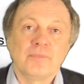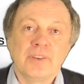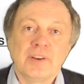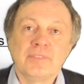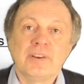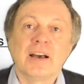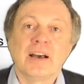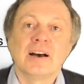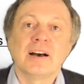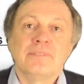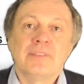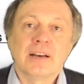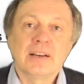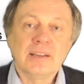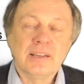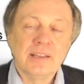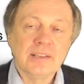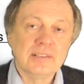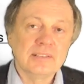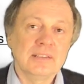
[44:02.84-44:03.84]
where we are
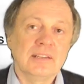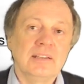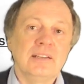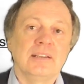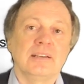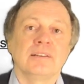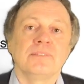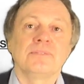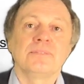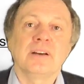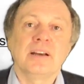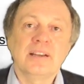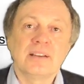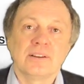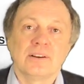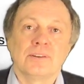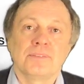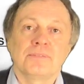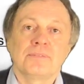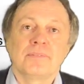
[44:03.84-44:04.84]
very easily afraid
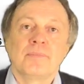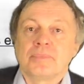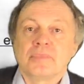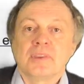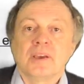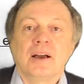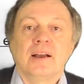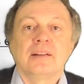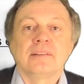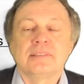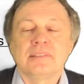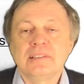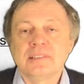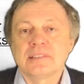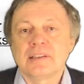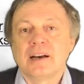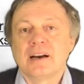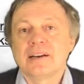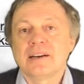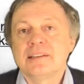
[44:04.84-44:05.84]
of. And
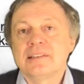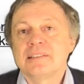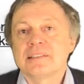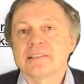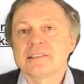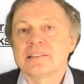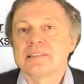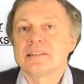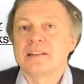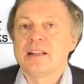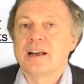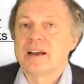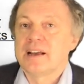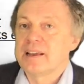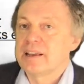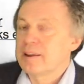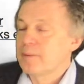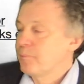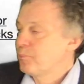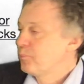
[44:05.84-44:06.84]
these are risks
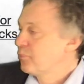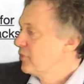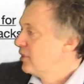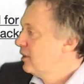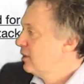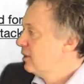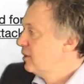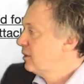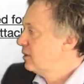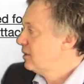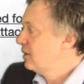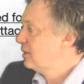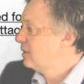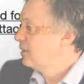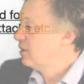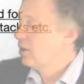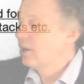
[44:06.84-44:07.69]
like that your